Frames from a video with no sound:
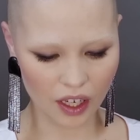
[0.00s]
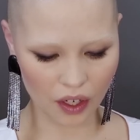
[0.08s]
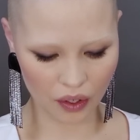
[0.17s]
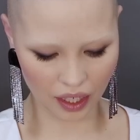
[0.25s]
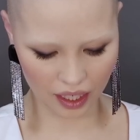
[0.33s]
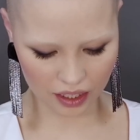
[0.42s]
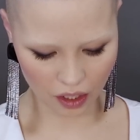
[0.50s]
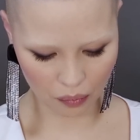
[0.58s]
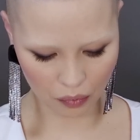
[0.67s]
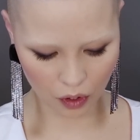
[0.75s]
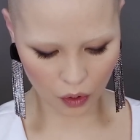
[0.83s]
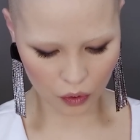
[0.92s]
Okay, so
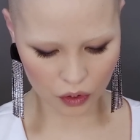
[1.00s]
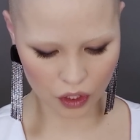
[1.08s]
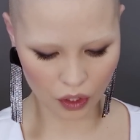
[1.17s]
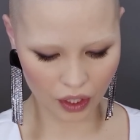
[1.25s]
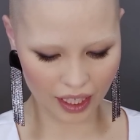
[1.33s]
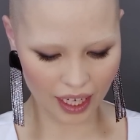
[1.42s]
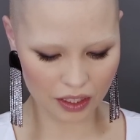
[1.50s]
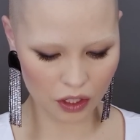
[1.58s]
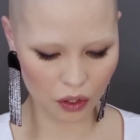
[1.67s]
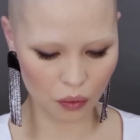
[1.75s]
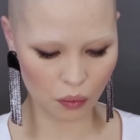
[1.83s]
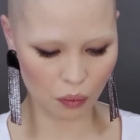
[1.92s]
I'm going to get
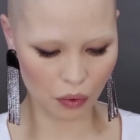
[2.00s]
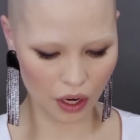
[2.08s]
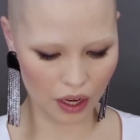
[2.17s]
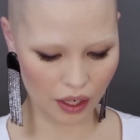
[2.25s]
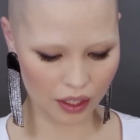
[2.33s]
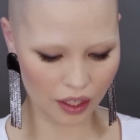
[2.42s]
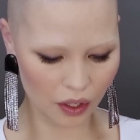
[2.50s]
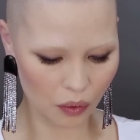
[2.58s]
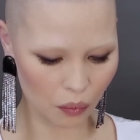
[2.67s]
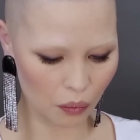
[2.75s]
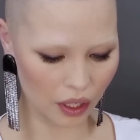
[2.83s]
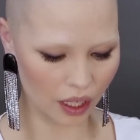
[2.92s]
to work
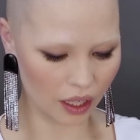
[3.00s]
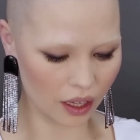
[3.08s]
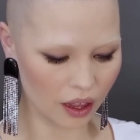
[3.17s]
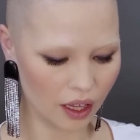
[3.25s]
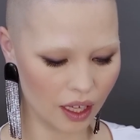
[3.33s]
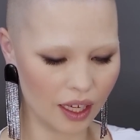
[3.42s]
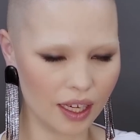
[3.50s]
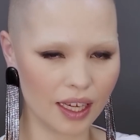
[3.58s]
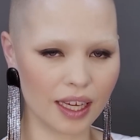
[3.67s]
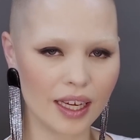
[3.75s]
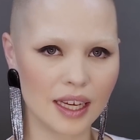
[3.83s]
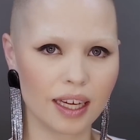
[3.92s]
with
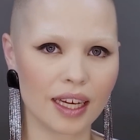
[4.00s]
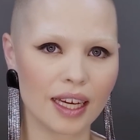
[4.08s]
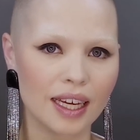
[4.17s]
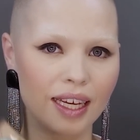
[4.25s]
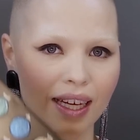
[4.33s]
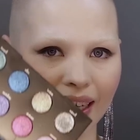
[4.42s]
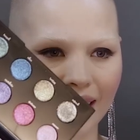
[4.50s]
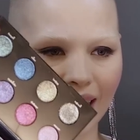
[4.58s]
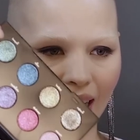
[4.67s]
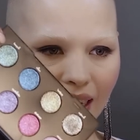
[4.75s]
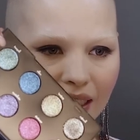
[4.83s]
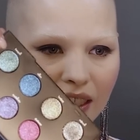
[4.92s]

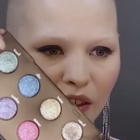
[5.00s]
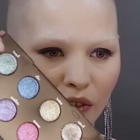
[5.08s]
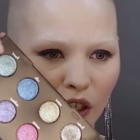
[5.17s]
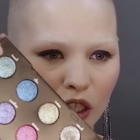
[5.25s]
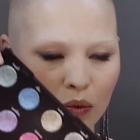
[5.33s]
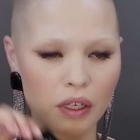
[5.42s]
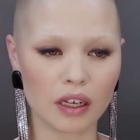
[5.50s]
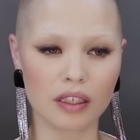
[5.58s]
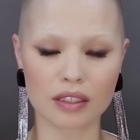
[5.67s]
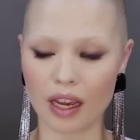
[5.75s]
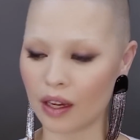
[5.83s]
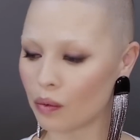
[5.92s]
Galaxy first,
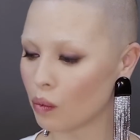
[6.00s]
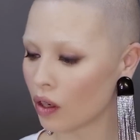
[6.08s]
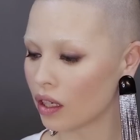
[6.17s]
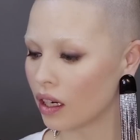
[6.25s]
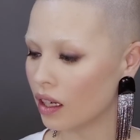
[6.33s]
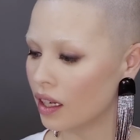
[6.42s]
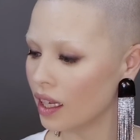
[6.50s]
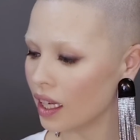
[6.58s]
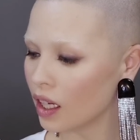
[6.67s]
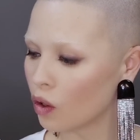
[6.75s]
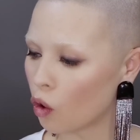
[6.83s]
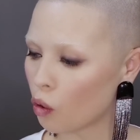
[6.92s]
because I want to
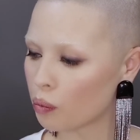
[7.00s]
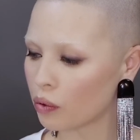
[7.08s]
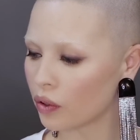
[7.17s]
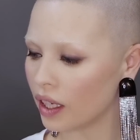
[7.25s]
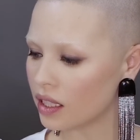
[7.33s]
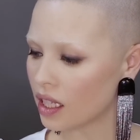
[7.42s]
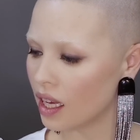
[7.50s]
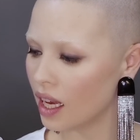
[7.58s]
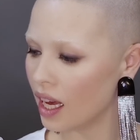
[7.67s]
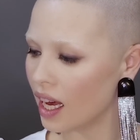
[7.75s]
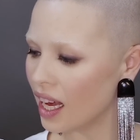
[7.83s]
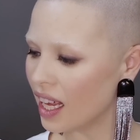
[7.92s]
incorporate
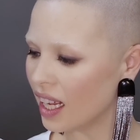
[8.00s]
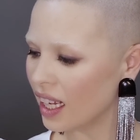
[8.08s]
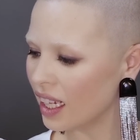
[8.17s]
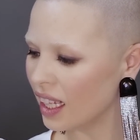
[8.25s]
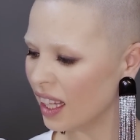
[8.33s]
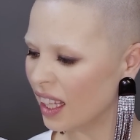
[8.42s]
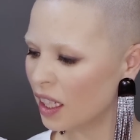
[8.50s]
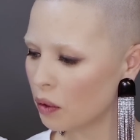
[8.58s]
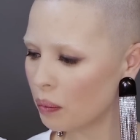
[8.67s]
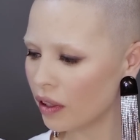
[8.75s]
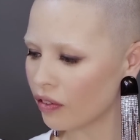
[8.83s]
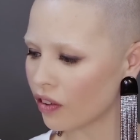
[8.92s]
a
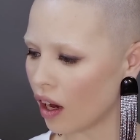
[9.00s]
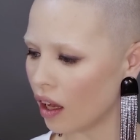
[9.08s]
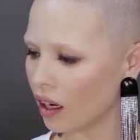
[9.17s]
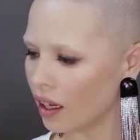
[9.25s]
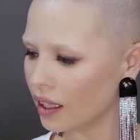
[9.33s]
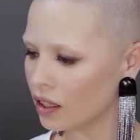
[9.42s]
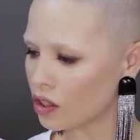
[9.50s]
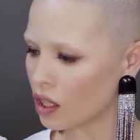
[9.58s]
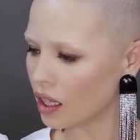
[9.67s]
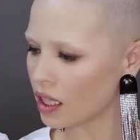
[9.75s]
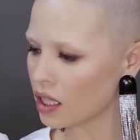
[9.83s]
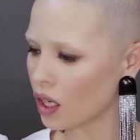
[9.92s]
little bit of colour into
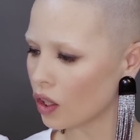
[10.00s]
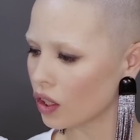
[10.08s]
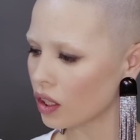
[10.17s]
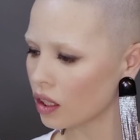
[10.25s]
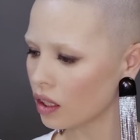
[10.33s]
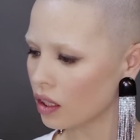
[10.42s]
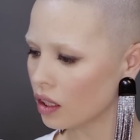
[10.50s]
this look.